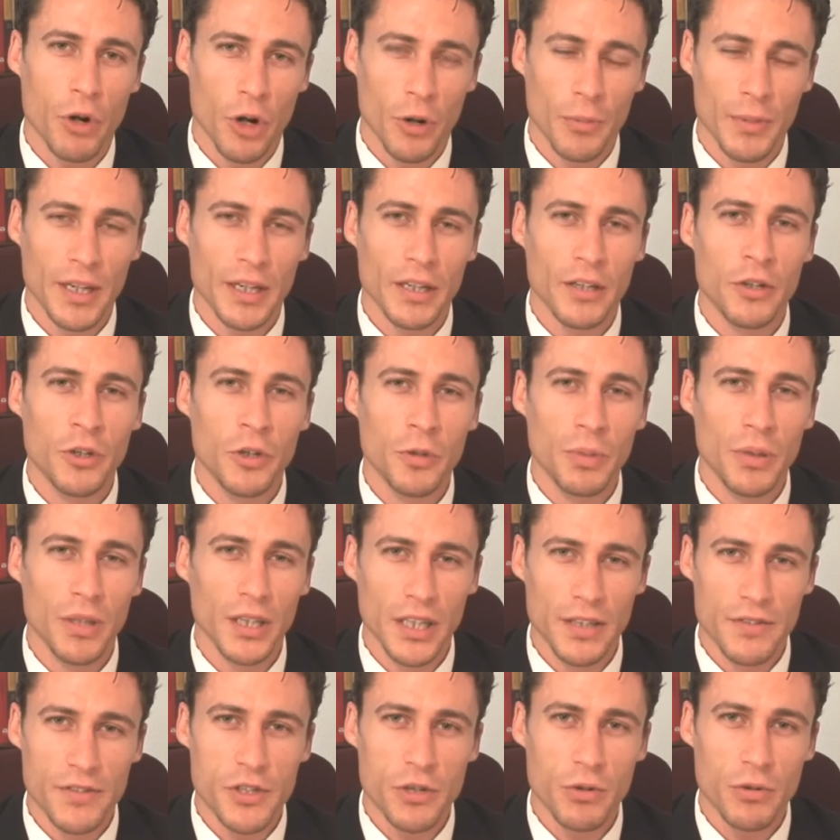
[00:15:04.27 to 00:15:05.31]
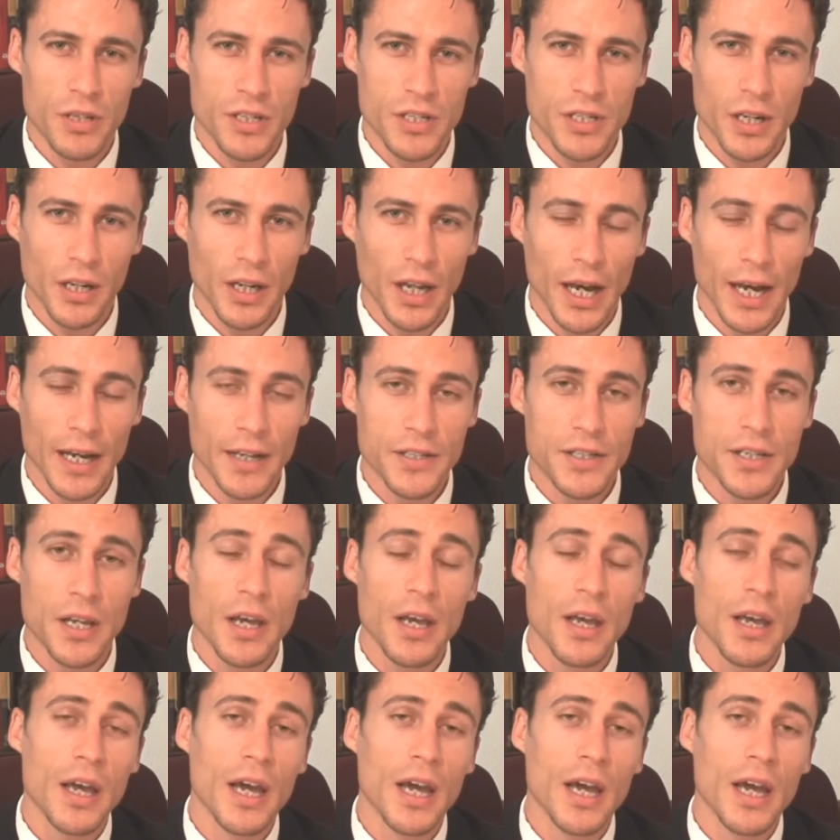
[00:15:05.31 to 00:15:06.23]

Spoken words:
permanent and new beliefs crystallize.